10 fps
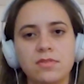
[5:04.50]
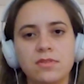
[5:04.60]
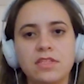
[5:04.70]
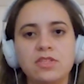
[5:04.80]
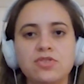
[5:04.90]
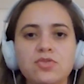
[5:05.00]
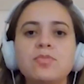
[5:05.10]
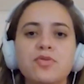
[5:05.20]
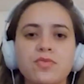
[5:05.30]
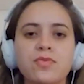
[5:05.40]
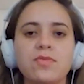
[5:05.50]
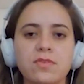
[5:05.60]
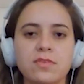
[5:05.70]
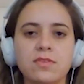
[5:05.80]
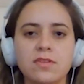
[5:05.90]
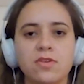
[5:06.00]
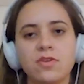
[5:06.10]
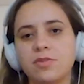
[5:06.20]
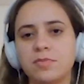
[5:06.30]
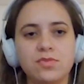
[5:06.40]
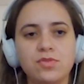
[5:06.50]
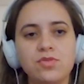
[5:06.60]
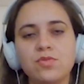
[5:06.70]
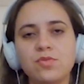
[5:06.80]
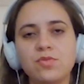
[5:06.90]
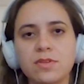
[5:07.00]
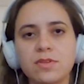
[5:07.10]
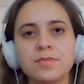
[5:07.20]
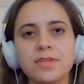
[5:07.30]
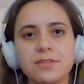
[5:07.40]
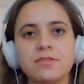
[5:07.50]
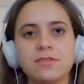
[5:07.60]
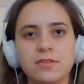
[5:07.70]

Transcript: need to prove or do some test.